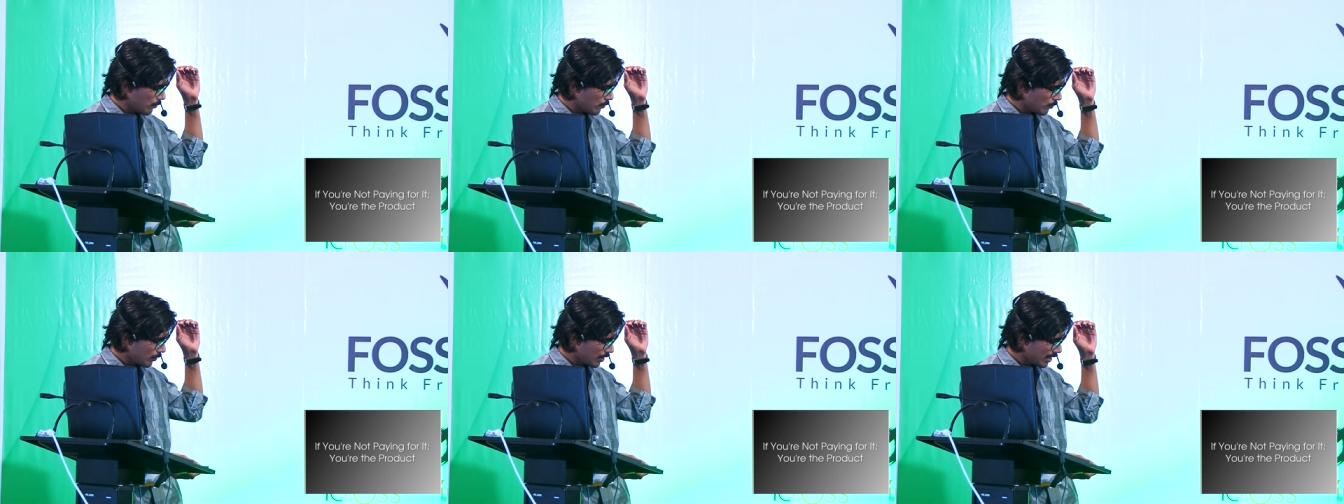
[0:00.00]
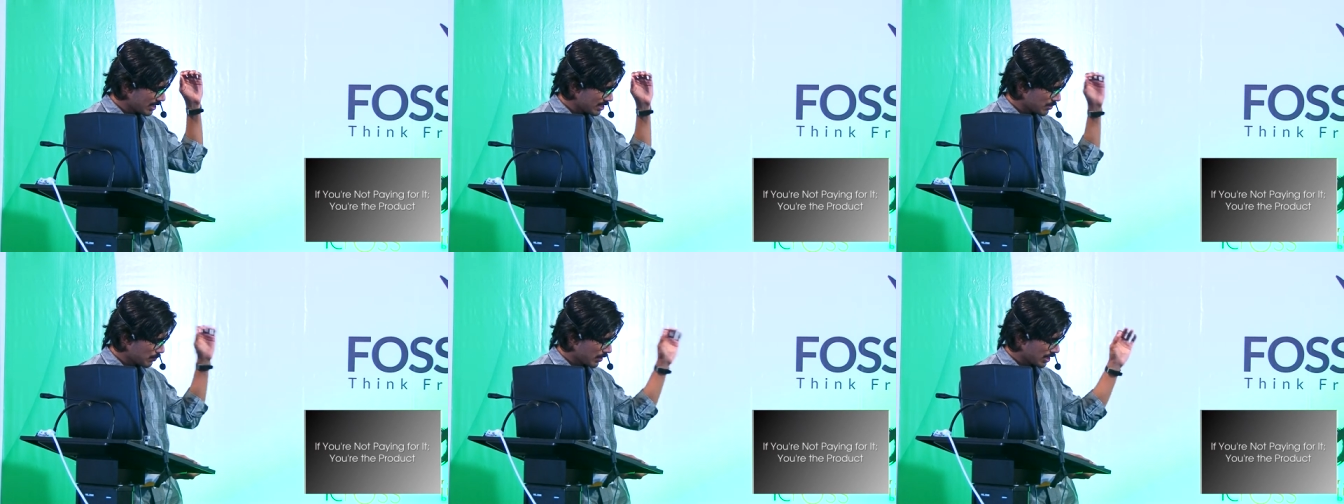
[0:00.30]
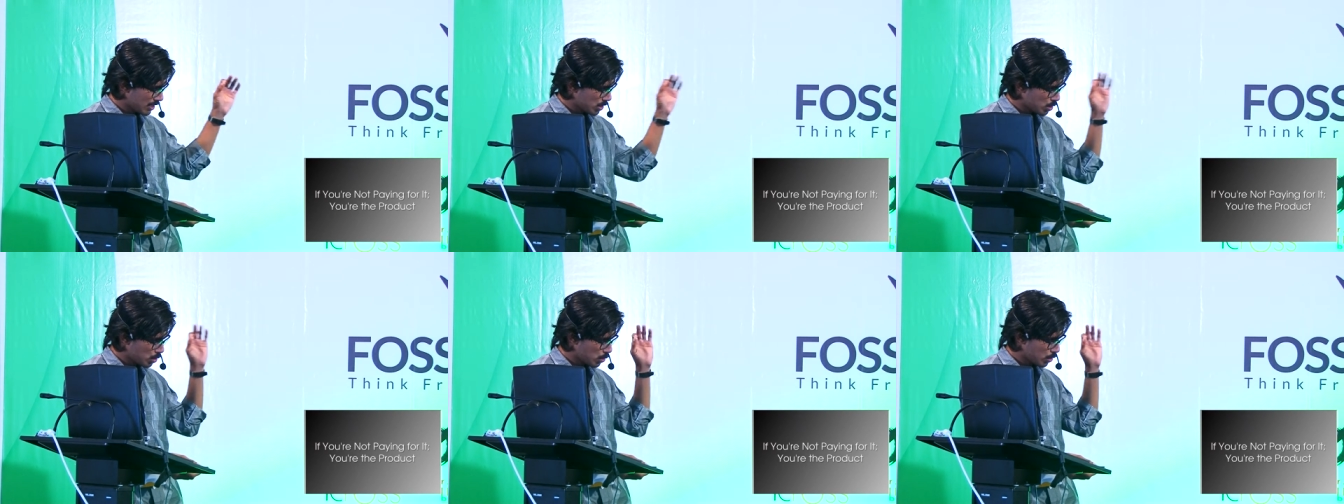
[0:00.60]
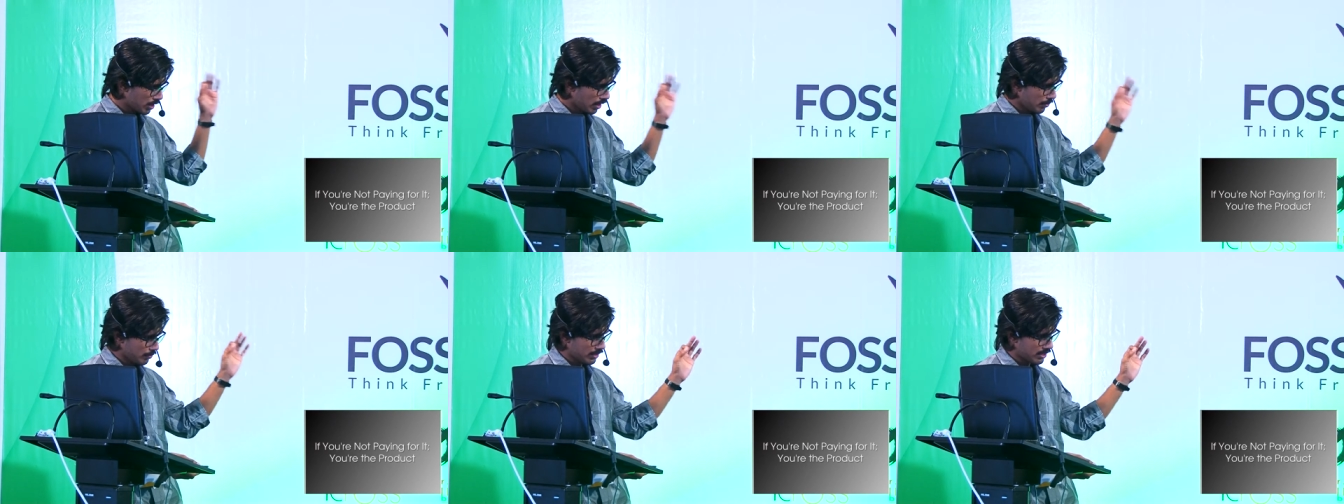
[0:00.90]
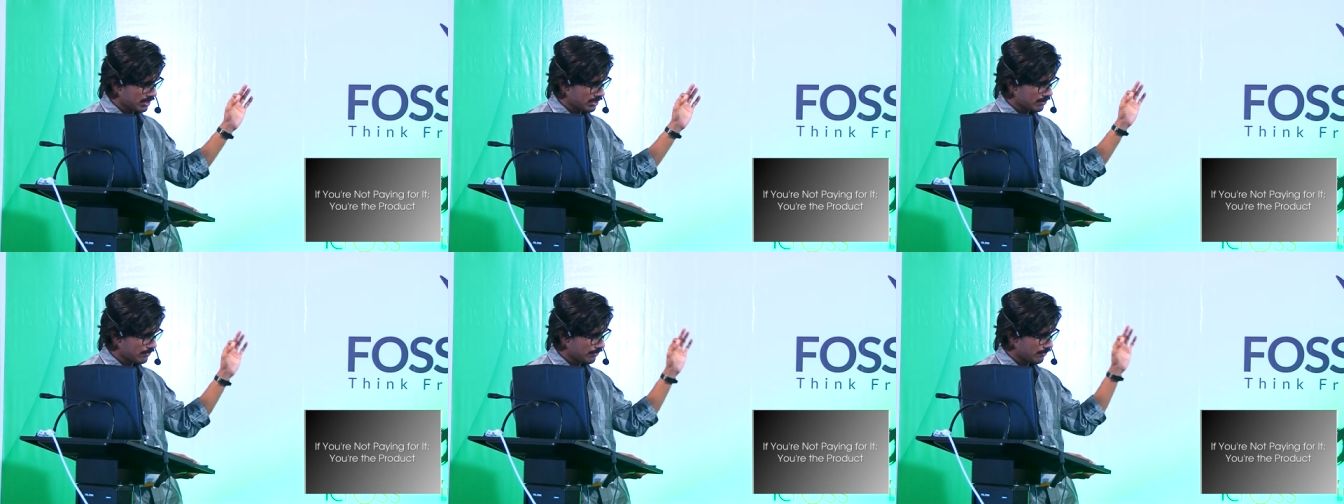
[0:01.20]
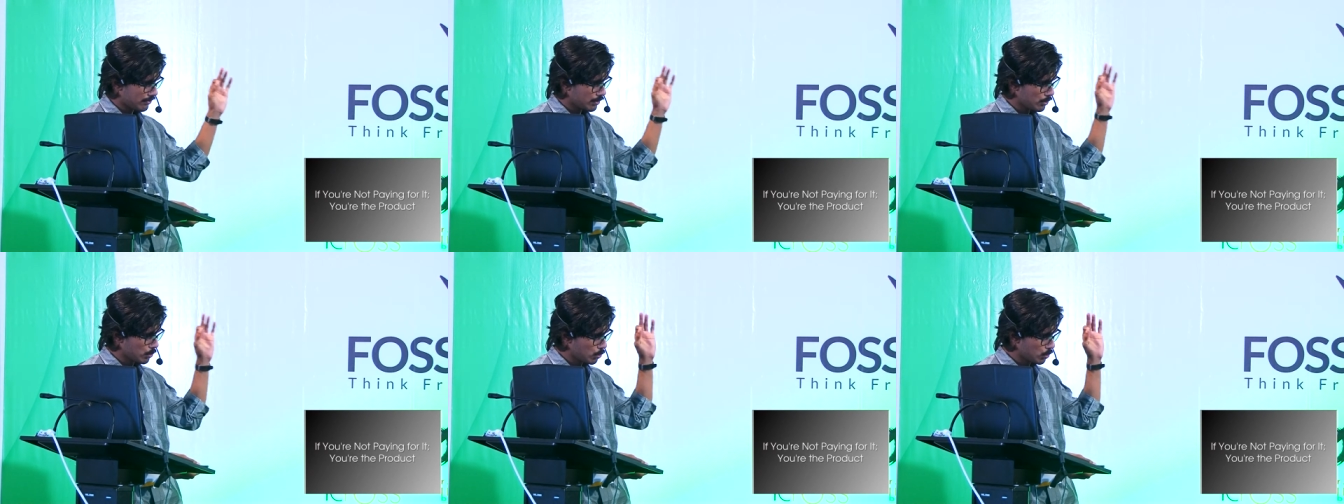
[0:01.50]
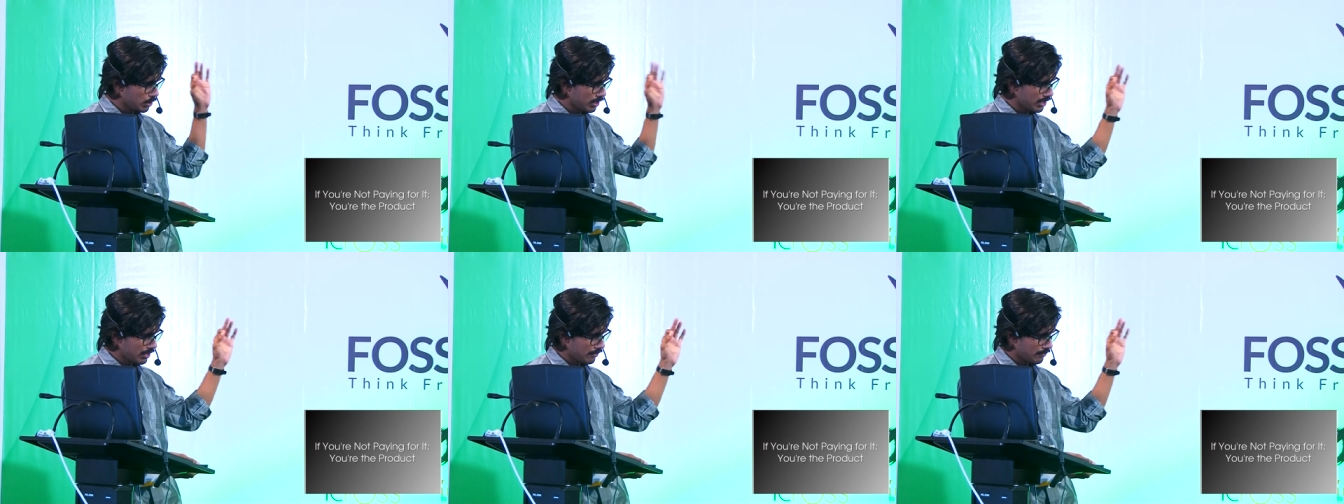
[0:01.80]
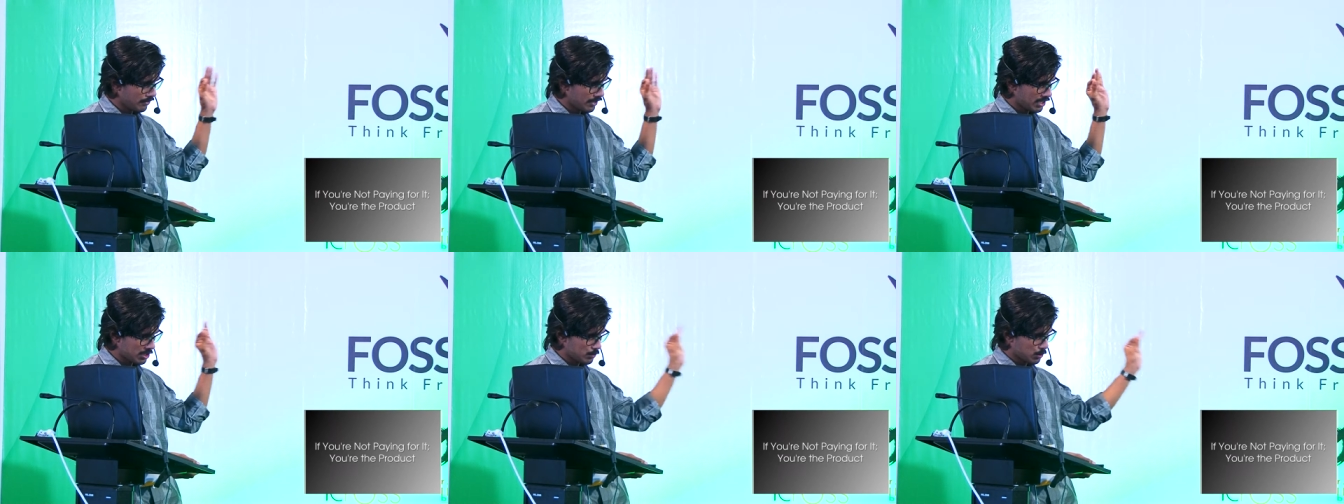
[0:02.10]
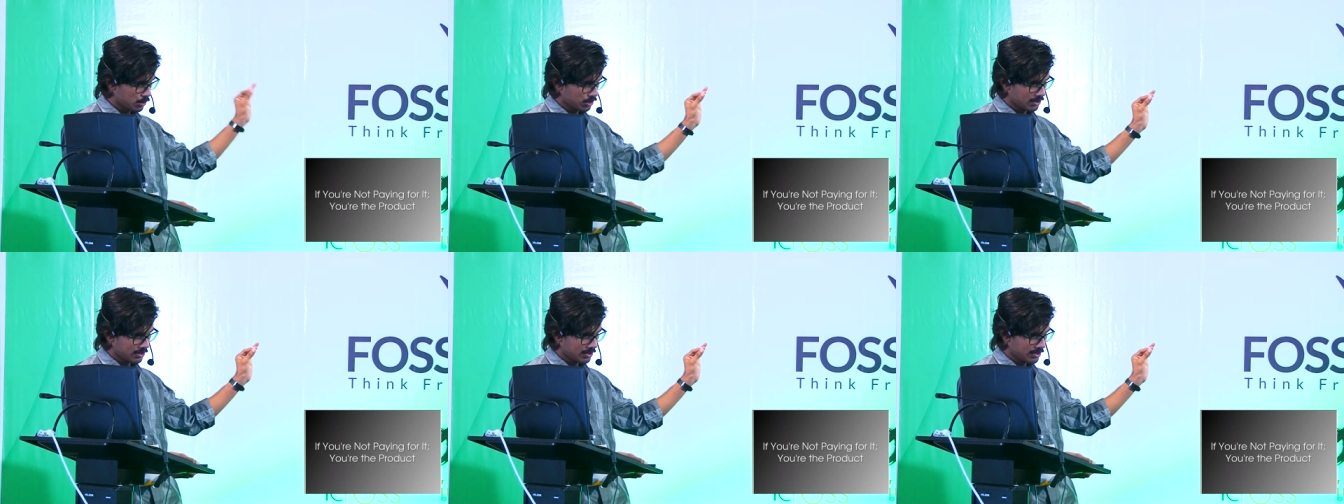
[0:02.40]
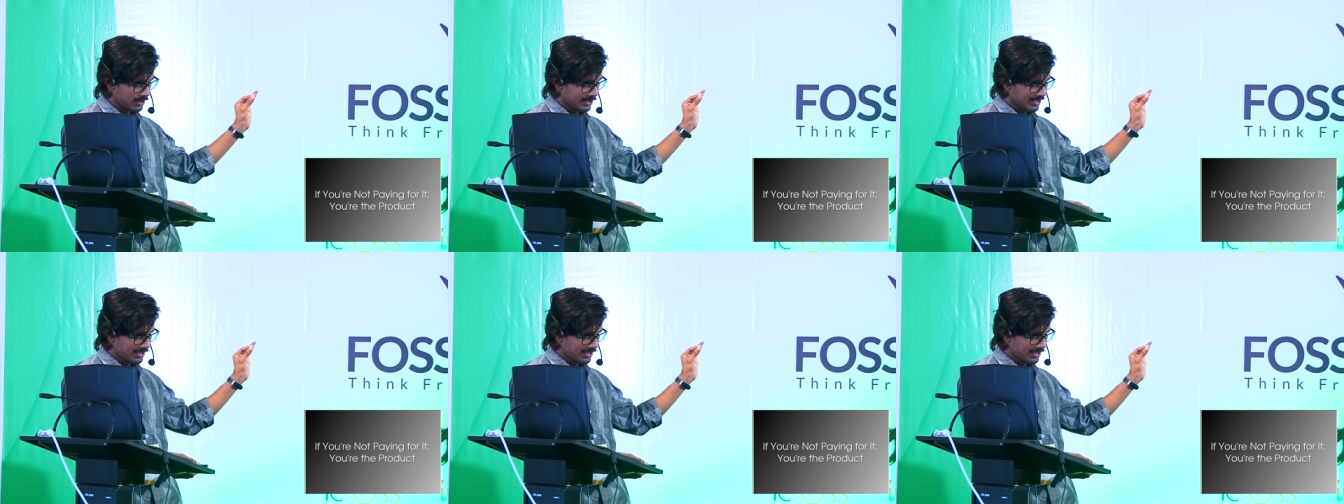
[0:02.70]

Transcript: world's best two companies, Google, Facebook.